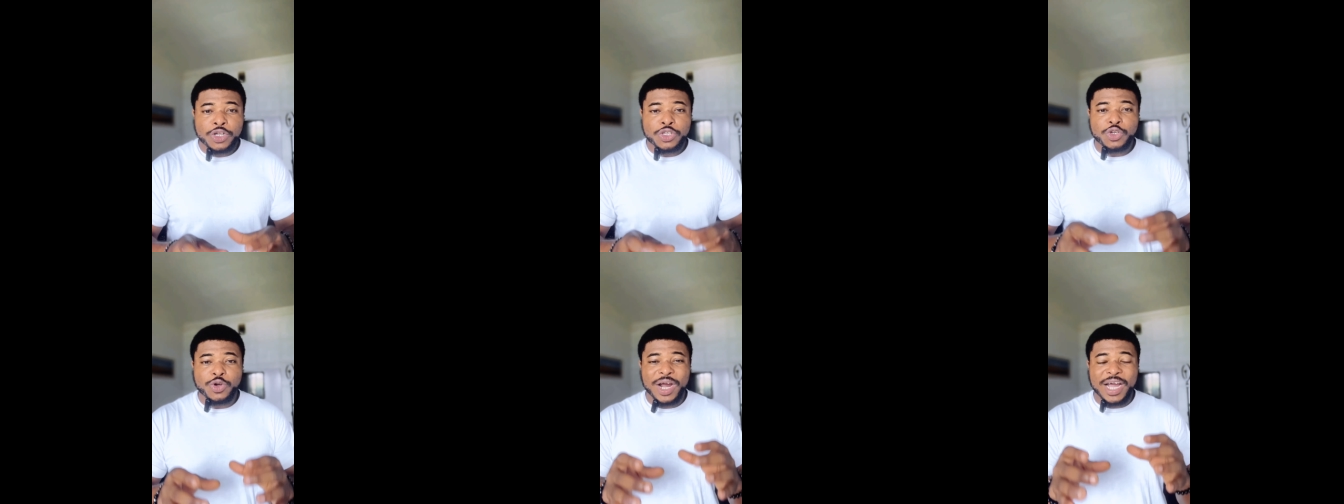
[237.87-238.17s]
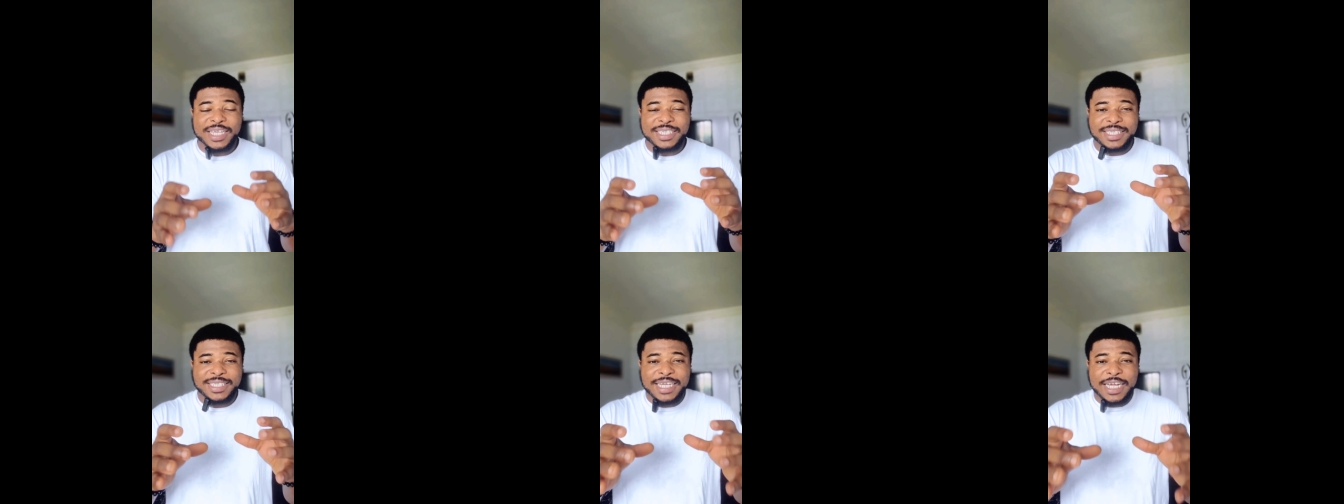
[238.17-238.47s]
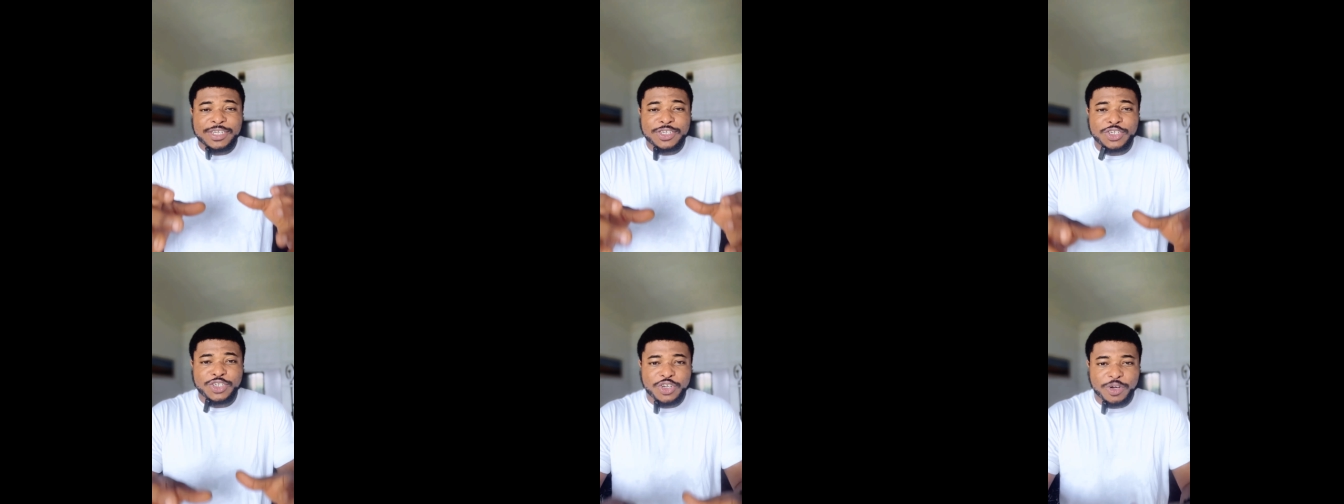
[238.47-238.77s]
to
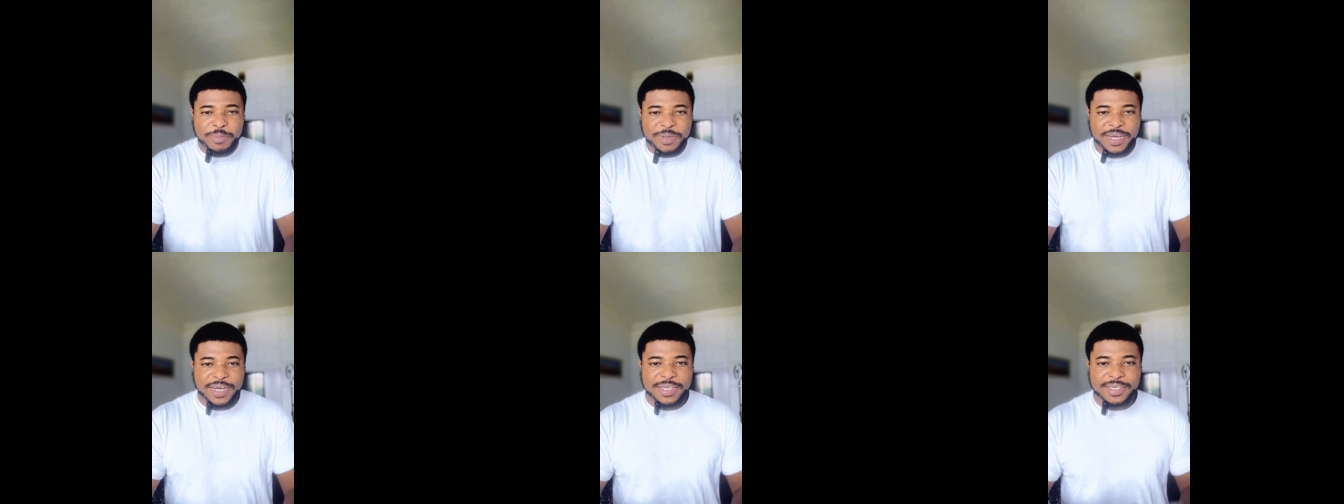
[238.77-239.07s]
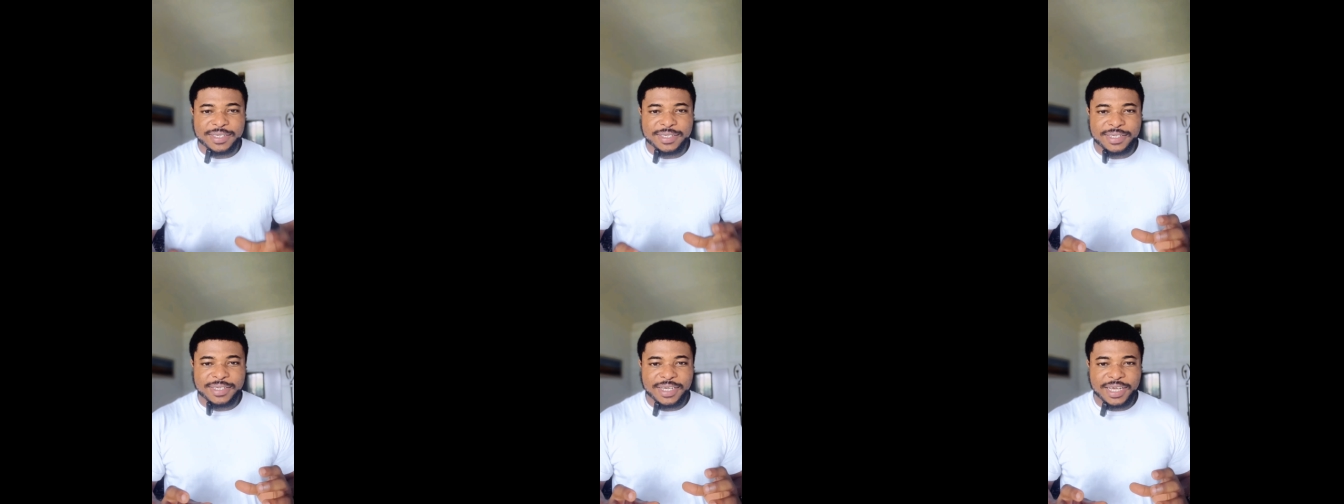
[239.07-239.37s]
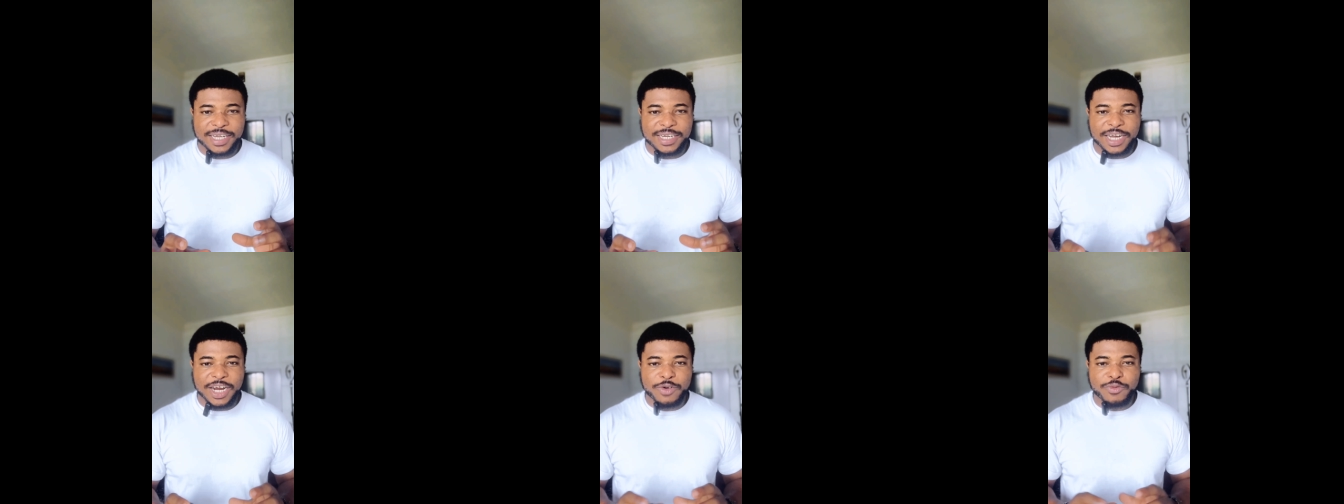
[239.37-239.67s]
assert dominance
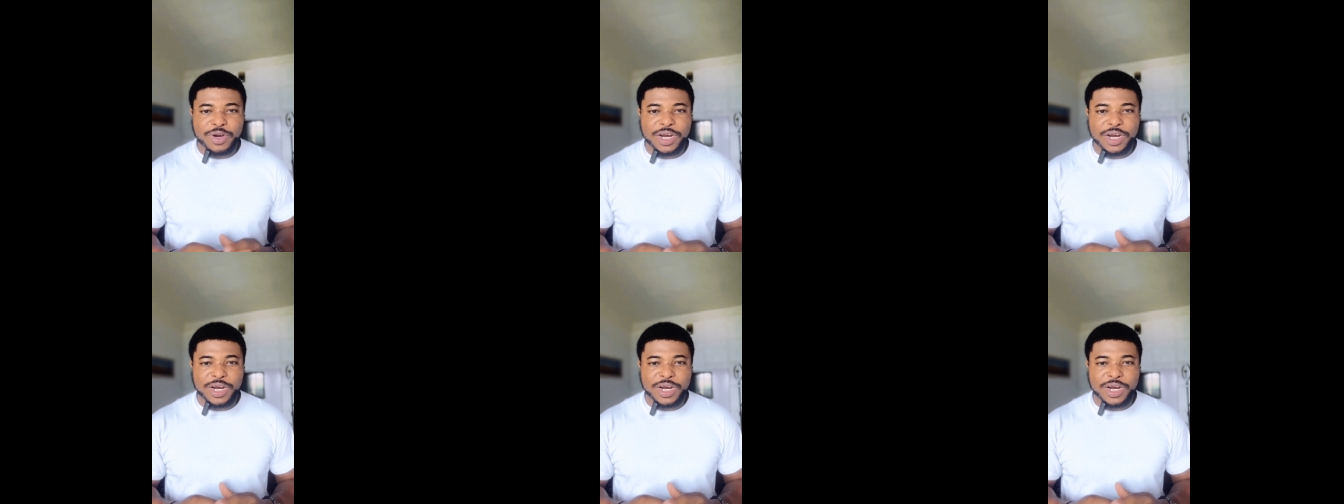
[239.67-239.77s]
in that